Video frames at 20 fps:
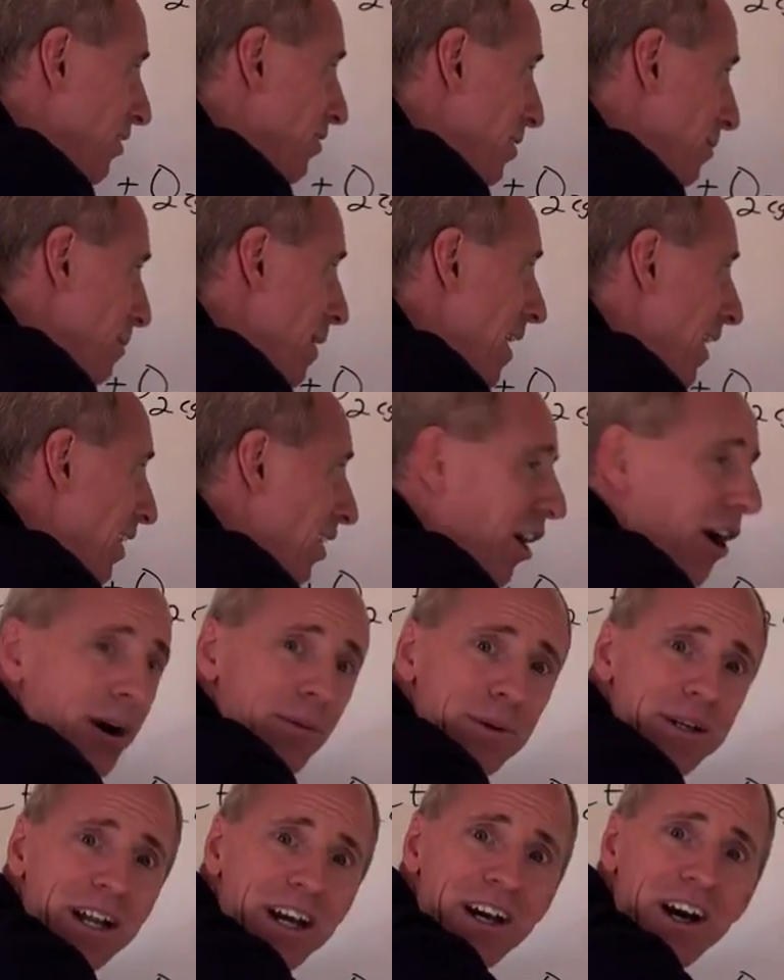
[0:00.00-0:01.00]
doesn't make
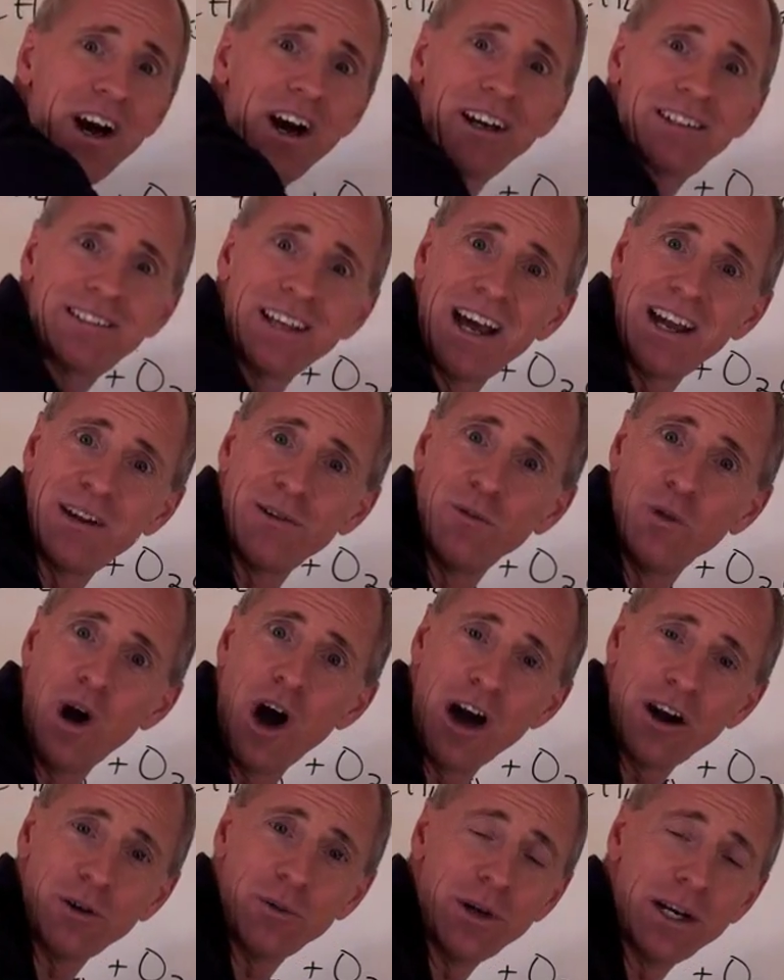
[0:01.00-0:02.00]
carbon dioxide and
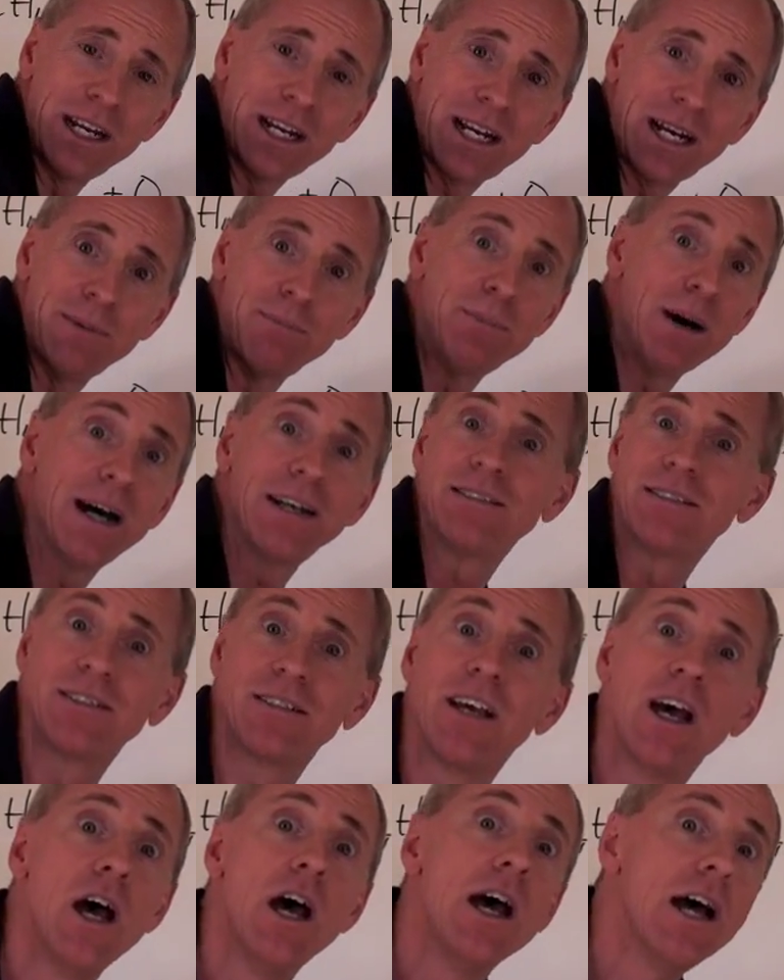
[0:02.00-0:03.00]
water when it
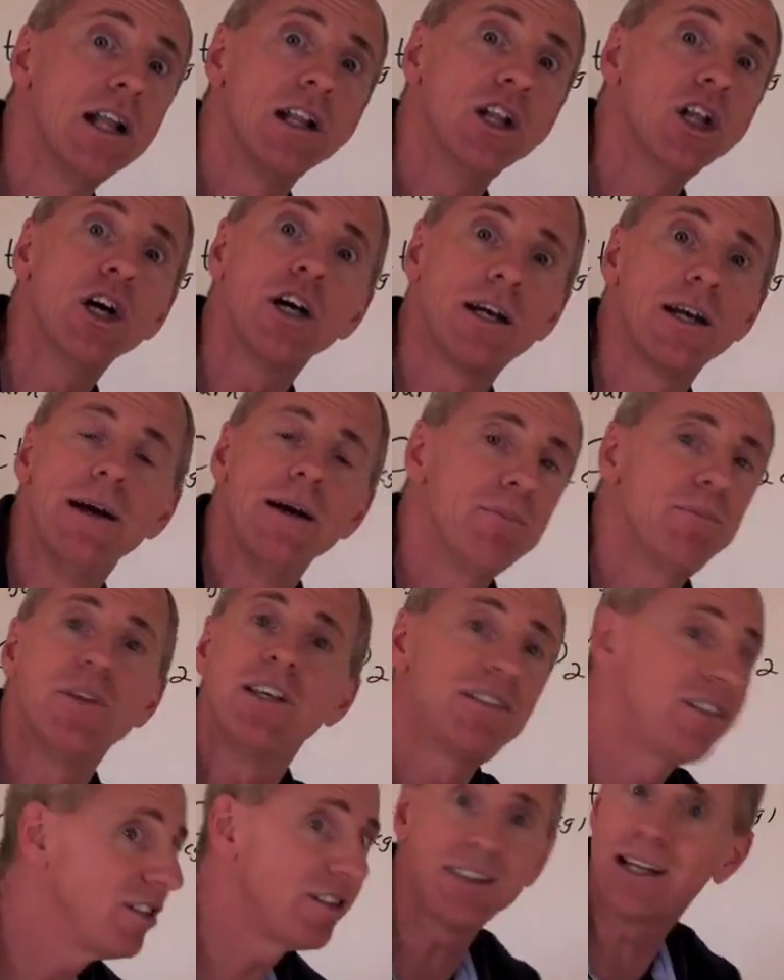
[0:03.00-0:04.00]
combusts. Look,
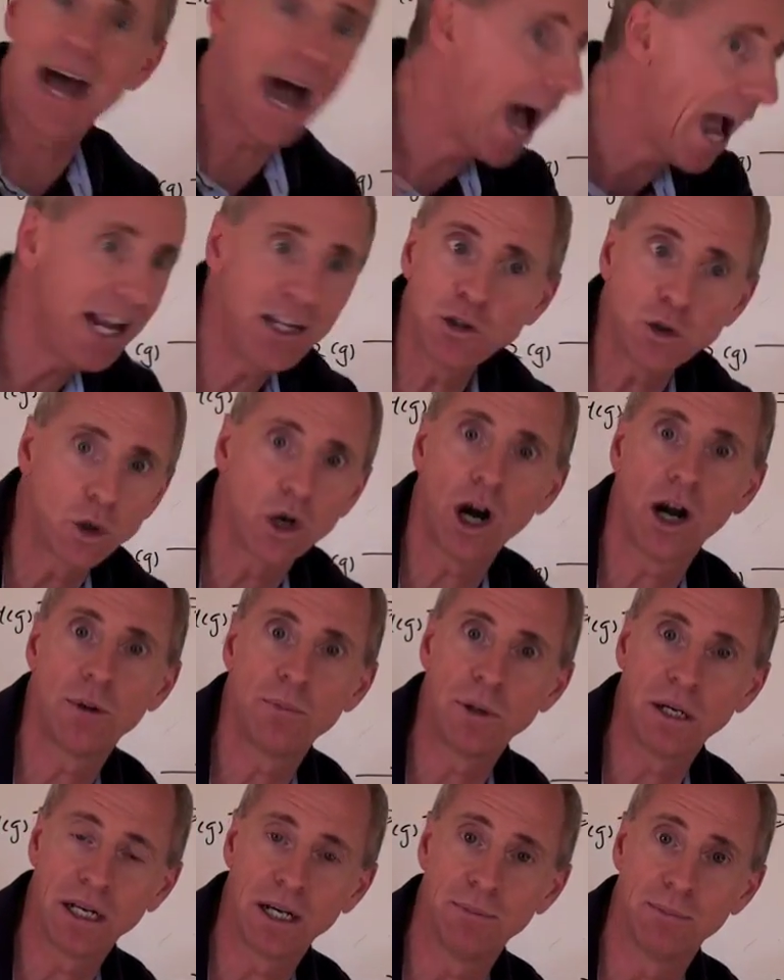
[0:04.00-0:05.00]
this isn't
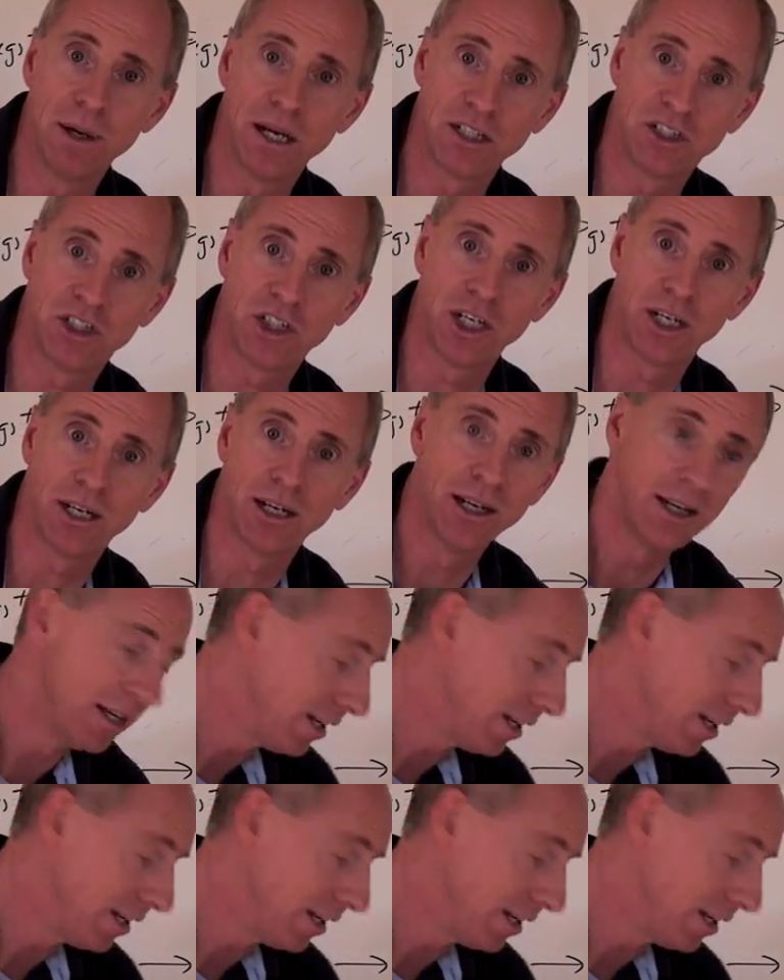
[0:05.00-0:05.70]
hydrocarbon combustion.